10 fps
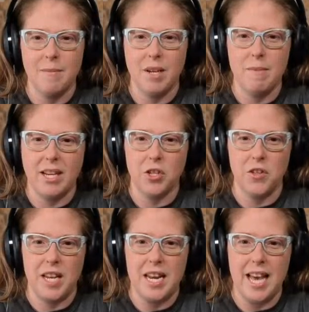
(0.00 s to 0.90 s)
to make sure
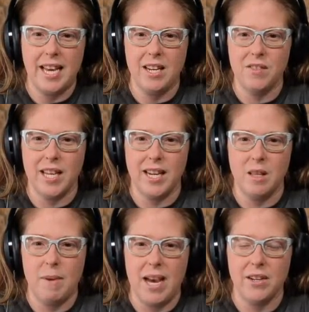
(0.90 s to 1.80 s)
the negative side of
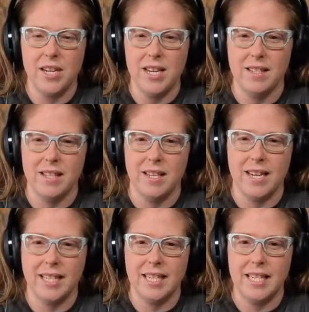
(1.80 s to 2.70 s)
the battery is
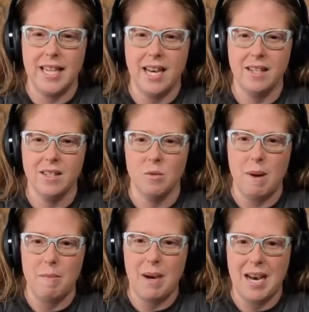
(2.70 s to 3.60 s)
connecting to that. So
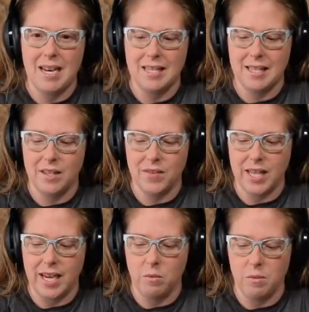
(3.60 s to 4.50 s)
my positive
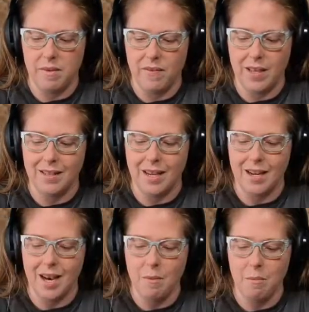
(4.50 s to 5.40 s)
side will be
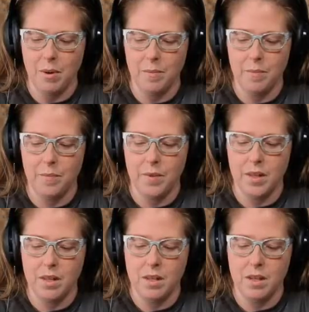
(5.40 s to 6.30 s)
facing up.
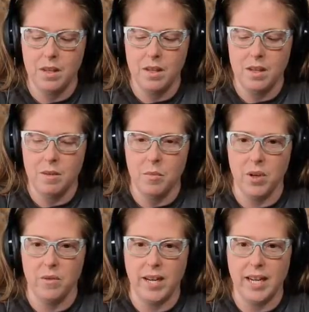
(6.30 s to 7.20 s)
Put
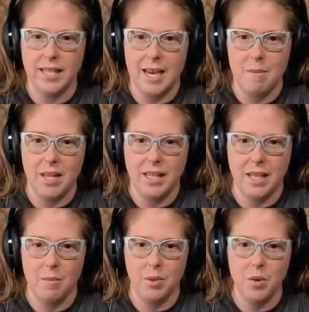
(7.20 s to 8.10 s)
it right on top of that
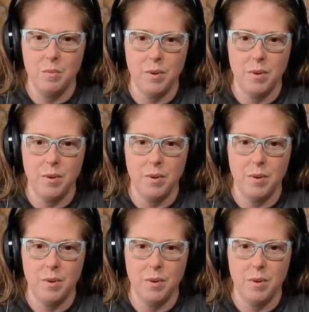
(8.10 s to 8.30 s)
tape loop.